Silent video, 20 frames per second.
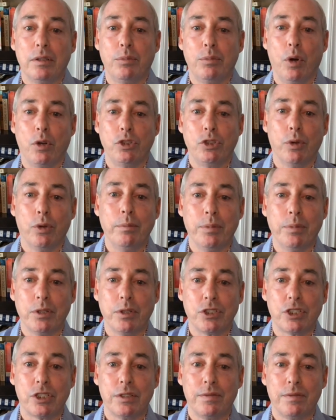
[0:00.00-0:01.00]

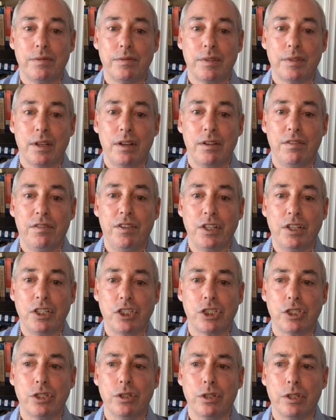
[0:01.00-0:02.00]
pro-Trumpers,
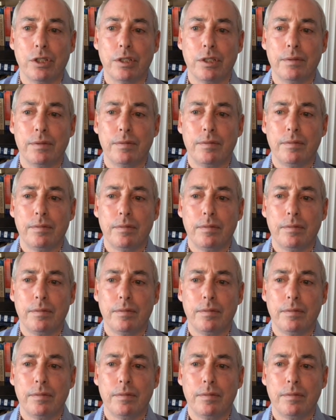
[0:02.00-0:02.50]
finished third.